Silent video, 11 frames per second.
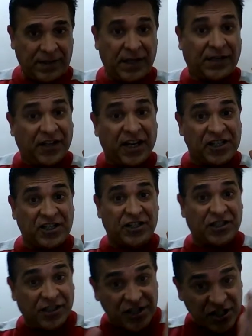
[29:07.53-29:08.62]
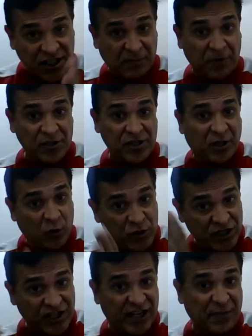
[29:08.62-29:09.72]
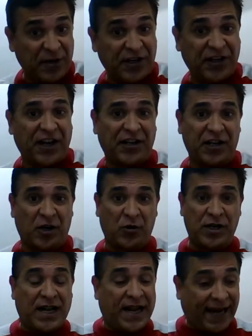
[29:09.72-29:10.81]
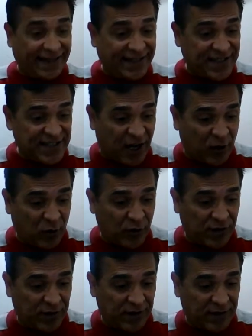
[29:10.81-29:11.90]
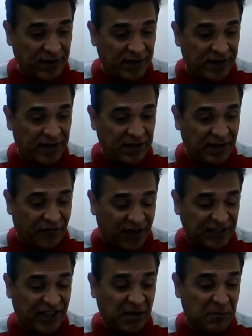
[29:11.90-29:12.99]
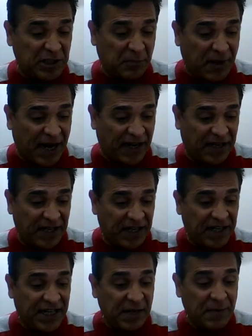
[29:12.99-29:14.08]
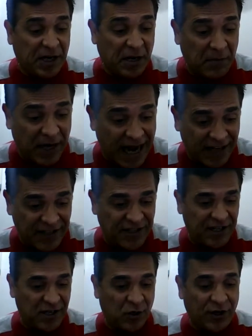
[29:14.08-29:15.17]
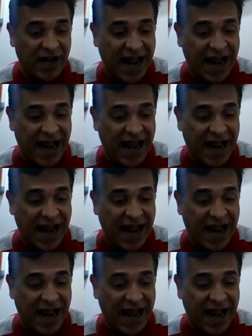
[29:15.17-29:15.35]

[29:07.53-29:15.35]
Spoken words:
That yes, this is the person who's a celebrity right now, and this is how the father and mother planned he'll become an actor or an